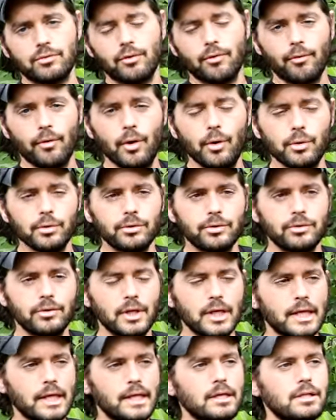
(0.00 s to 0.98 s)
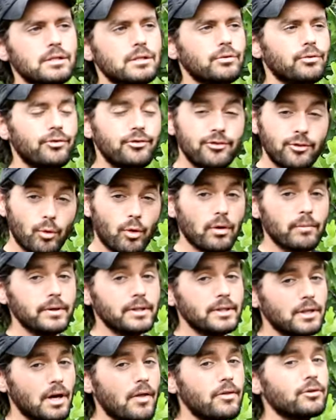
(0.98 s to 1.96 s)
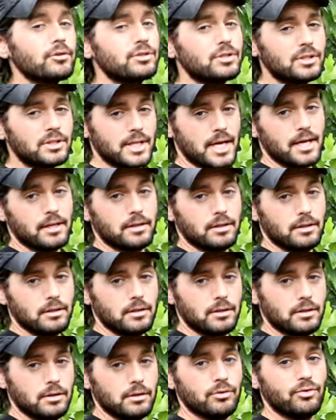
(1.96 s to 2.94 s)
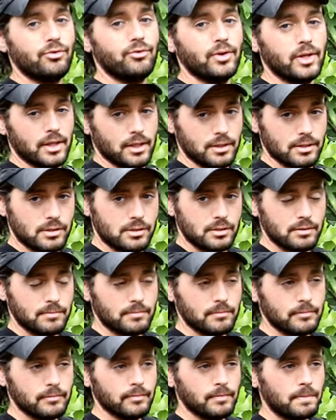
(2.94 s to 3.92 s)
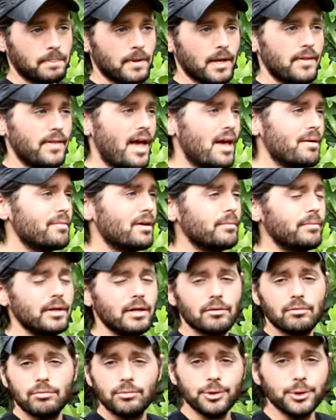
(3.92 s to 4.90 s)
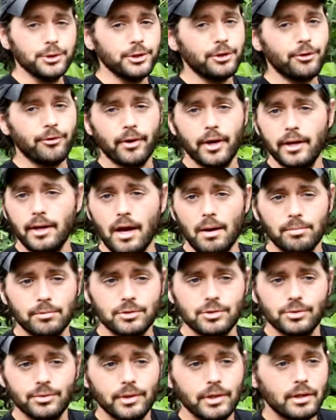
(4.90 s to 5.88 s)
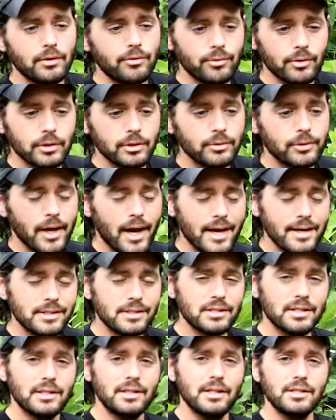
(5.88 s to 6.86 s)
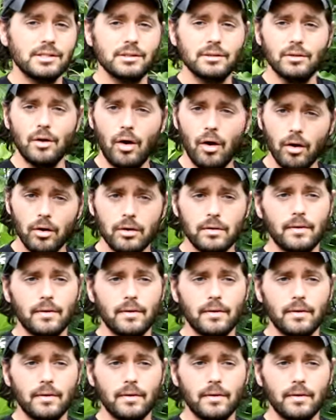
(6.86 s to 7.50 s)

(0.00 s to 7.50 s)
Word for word: of growth to form another set of figs. And that may be a really great opportunity for you guys in these long